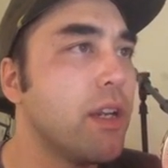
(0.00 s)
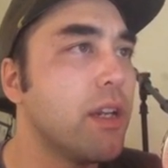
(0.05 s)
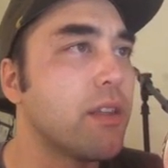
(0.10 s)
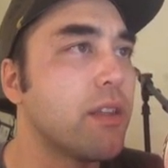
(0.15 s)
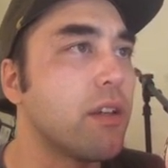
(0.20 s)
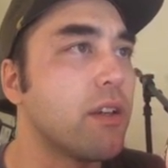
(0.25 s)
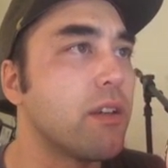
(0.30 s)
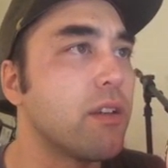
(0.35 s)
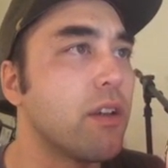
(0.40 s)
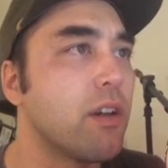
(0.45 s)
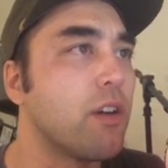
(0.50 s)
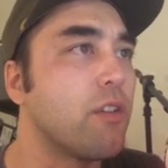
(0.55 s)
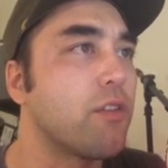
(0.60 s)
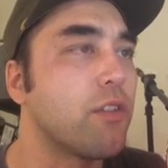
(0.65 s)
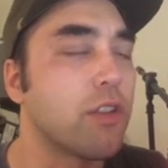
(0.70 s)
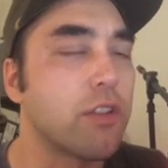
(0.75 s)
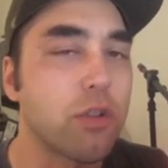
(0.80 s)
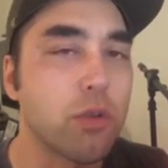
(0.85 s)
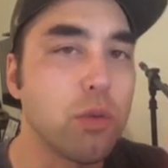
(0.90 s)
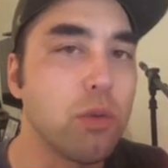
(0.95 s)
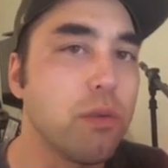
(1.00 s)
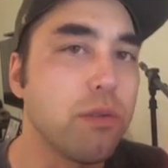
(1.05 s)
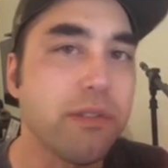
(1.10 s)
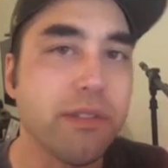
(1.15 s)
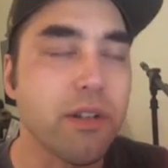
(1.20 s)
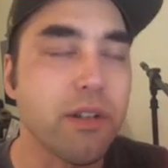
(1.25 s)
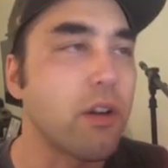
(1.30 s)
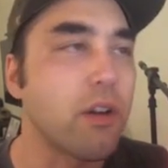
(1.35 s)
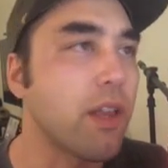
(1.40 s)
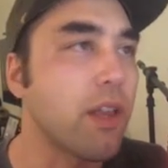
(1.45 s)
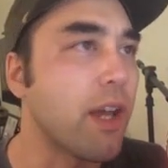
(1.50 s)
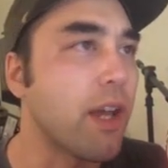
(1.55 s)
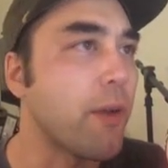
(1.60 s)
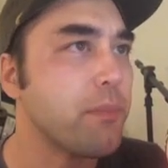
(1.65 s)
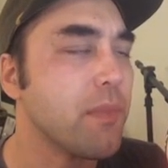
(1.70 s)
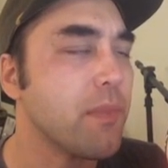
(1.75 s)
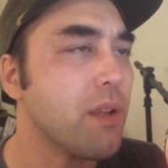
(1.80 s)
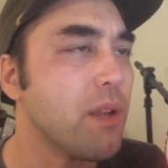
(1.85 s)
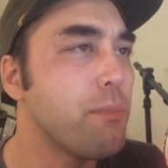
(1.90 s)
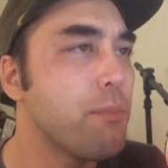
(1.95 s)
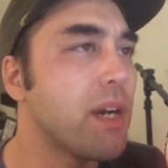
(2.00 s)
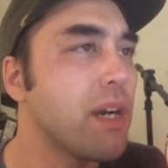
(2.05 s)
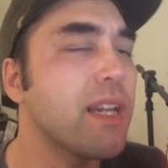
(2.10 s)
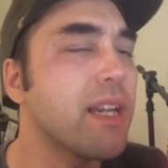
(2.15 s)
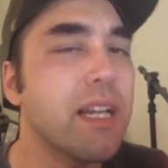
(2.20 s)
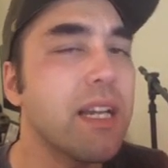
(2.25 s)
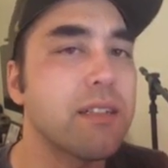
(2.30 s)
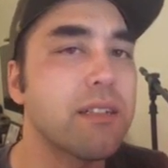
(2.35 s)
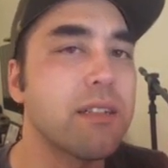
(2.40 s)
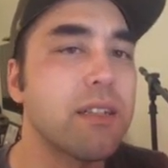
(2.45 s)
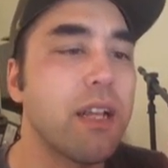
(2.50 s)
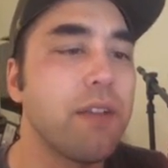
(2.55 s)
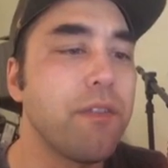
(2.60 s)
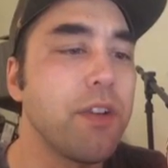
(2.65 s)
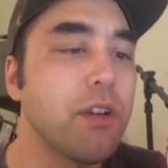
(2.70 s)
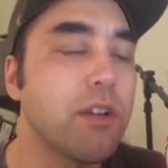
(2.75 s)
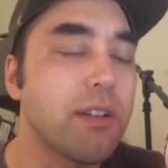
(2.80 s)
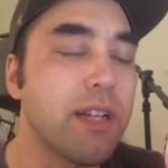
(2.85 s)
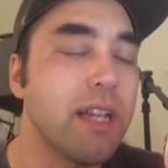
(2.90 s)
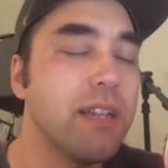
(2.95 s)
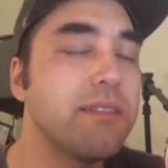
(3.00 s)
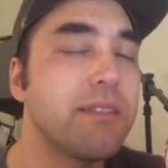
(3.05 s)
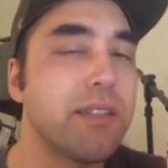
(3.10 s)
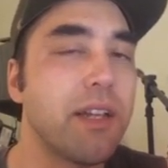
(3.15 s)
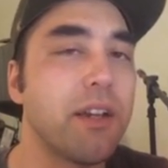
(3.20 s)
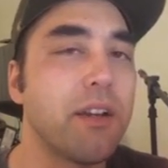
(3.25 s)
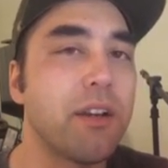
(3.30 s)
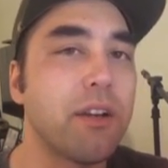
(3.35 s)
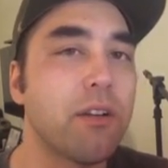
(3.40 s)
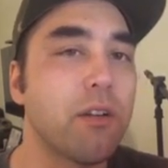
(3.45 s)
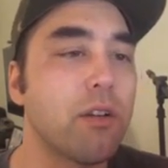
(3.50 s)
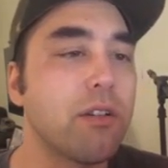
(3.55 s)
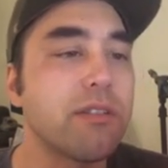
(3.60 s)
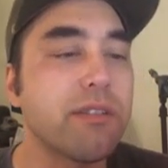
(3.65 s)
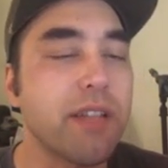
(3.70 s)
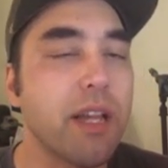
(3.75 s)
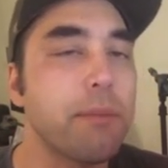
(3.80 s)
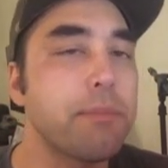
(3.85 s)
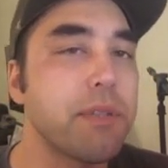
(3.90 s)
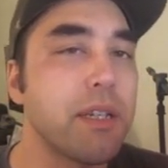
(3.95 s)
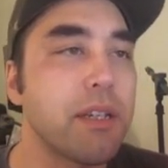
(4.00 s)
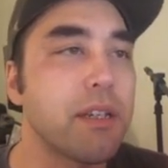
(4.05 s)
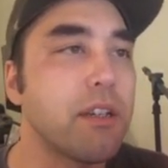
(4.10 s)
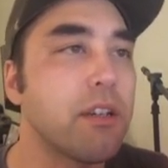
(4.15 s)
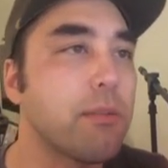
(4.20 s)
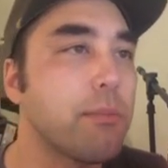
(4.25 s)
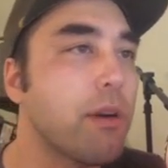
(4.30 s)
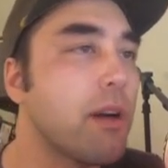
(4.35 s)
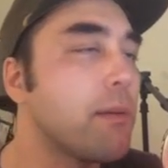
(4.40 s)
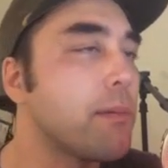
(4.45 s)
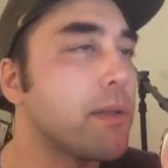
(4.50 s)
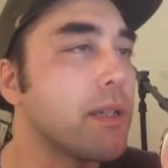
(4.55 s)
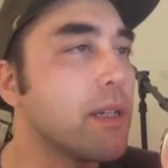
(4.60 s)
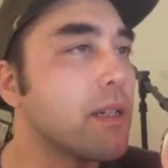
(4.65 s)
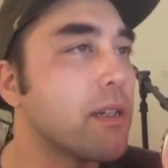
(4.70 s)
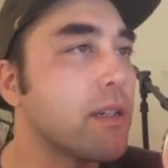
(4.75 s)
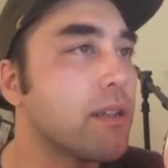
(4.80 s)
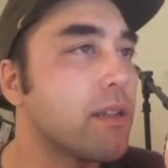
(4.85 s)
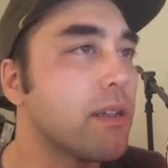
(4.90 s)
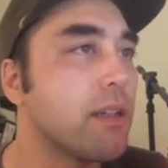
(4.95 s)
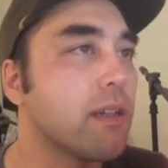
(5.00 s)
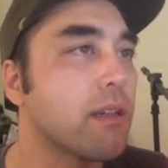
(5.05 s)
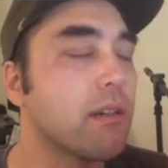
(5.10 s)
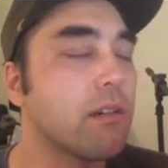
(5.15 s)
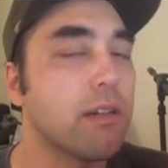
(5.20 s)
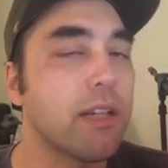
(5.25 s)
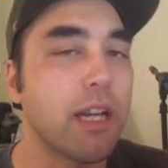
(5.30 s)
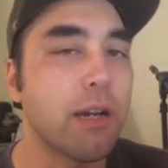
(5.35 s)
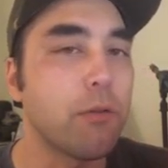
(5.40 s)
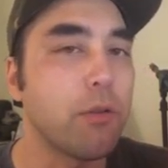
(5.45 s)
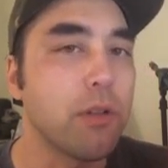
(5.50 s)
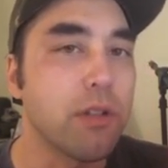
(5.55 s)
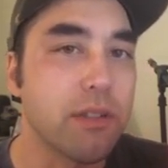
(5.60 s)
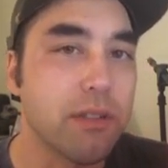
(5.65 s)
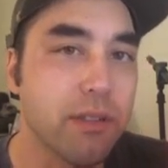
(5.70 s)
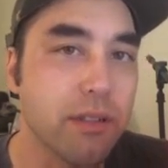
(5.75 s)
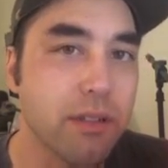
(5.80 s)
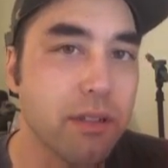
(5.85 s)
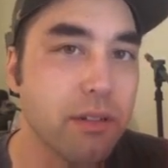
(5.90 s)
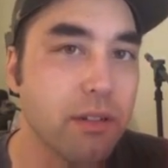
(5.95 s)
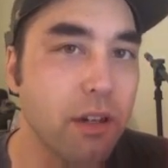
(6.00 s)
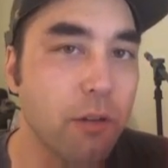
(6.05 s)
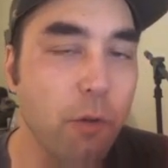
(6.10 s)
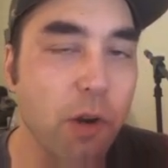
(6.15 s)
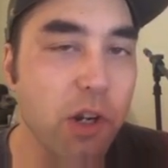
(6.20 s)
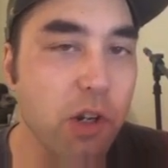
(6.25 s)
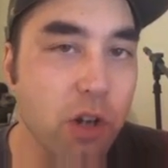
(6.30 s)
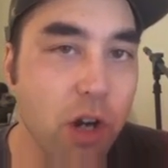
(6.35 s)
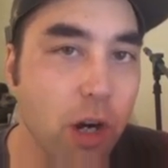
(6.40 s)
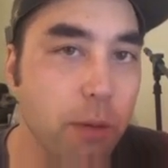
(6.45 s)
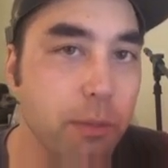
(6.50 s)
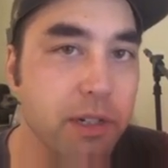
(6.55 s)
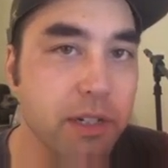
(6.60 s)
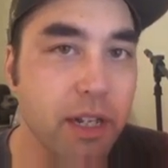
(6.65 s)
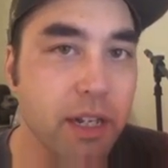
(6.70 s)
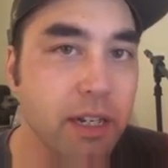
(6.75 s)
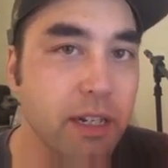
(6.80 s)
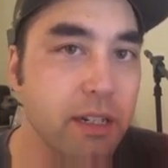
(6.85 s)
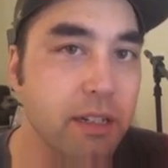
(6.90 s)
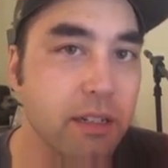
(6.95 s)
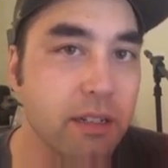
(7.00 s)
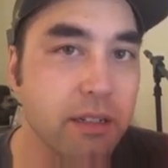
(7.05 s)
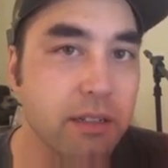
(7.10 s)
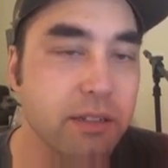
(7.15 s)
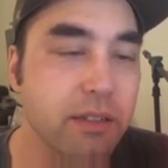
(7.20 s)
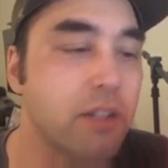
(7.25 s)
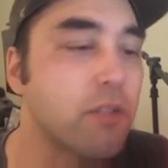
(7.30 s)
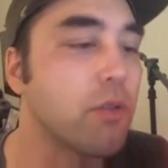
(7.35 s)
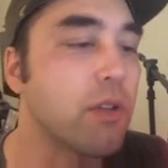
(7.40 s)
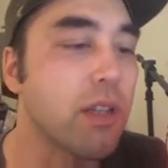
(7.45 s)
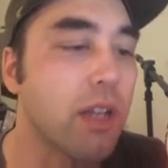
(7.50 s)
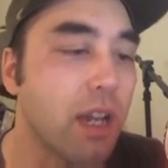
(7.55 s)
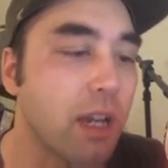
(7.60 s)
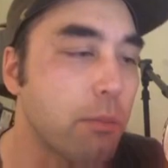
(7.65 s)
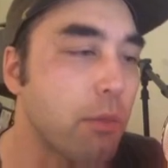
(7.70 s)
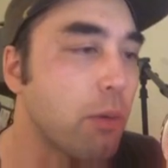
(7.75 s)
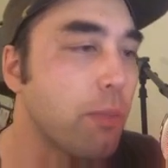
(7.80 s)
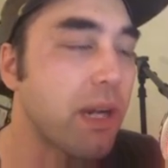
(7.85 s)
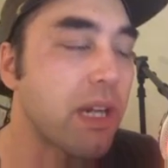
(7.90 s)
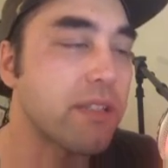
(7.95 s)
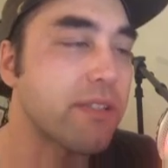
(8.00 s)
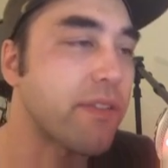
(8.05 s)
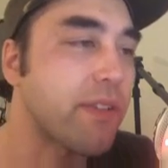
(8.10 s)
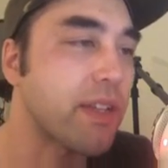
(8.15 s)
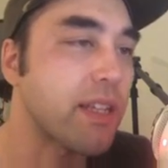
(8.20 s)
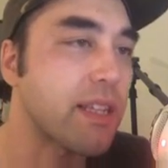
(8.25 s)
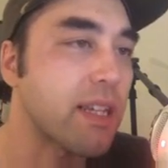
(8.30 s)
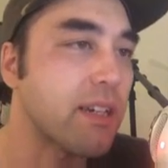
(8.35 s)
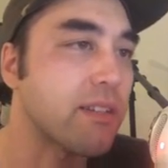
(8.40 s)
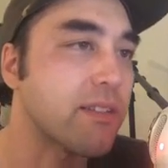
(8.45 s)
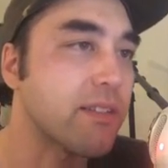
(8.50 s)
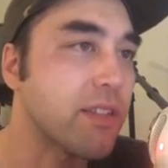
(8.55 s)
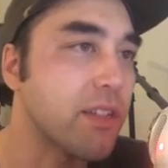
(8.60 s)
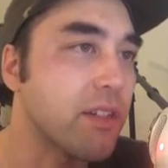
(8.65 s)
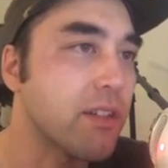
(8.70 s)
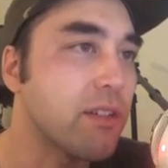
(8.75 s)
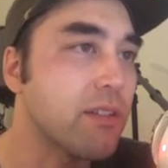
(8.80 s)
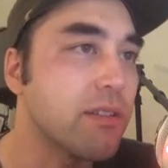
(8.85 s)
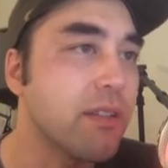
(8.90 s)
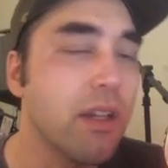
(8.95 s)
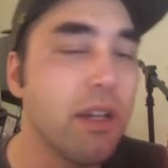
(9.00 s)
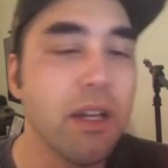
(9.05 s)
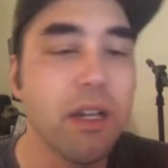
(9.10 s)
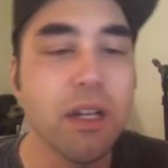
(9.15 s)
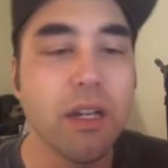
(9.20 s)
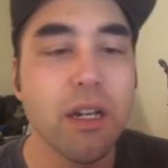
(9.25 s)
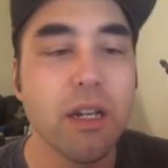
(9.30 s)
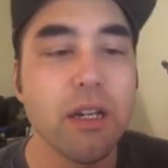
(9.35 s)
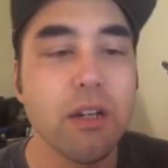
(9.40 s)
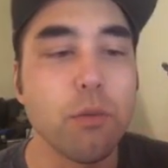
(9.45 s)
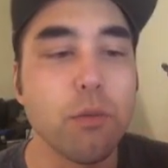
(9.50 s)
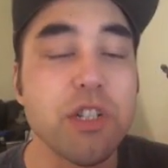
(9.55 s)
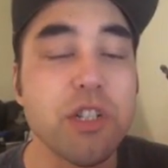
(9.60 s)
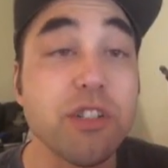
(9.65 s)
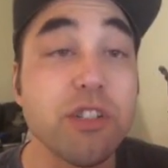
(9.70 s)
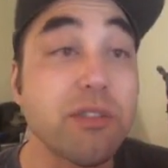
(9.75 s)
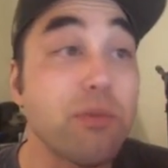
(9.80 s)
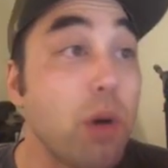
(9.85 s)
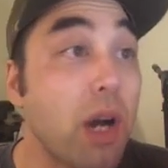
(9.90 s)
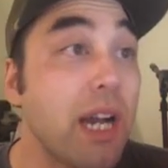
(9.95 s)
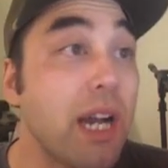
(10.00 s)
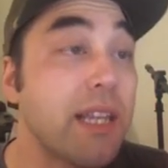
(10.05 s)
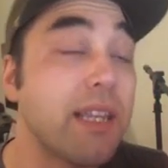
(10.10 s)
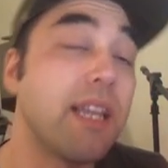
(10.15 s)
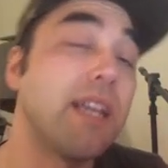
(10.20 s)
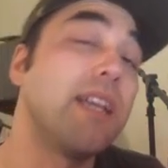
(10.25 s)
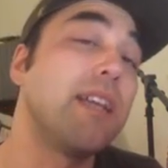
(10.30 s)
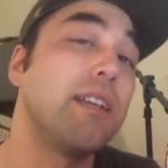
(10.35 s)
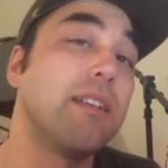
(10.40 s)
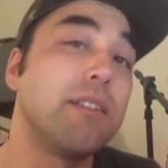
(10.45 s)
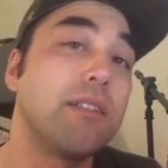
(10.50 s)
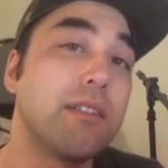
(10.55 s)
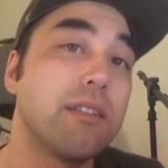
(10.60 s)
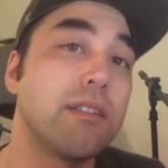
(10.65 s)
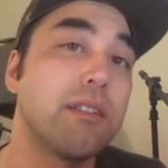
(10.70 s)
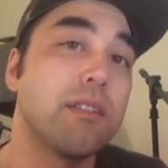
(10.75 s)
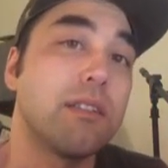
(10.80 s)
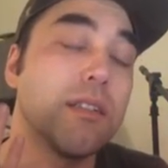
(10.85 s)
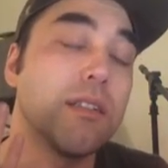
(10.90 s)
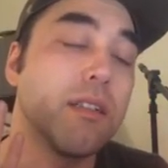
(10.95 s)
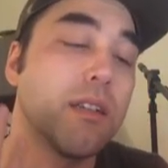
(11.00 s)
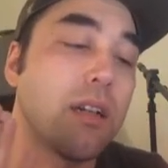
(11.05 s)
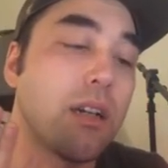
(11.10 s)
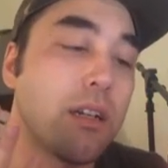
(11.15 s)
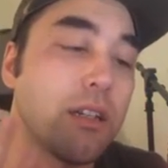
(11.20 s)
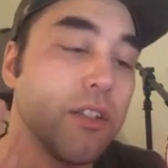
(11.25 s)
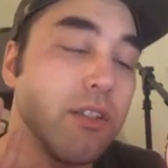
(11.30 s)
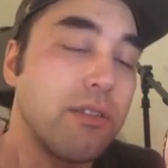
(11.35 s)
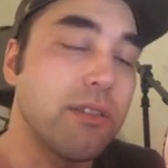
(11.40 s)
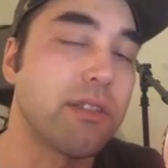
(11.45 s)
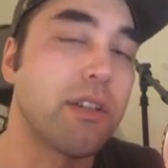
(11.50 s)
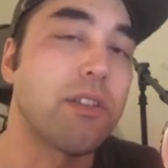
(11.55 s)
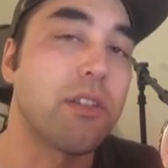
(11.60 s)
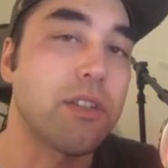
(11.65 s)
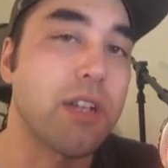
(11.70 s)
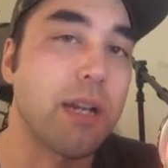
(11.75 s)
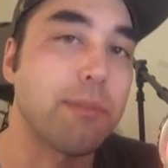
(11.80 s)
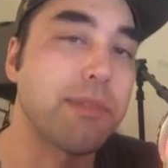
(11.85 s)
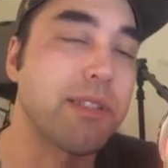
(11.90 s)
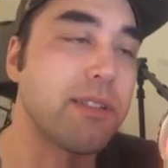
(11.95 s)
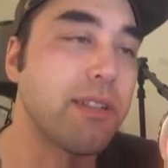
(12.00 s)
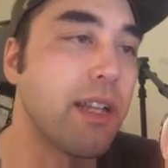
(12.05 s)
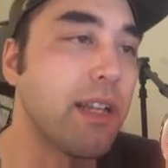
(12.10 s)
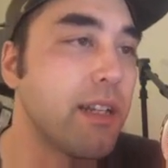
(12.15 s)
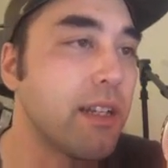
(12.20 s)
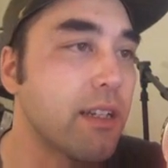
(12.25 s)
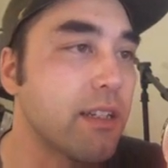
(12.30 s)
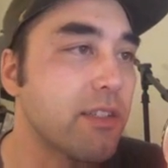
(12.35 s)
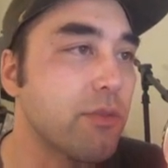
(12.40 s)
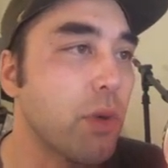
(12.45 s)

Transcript: The uh, the tools and all that. But again, if you're an naysayer or a skeptic, you're probably going to think, oh yeah, well, radiocarbon dating is unreliable past fifty thousand years which is why they uh, used other types of dating as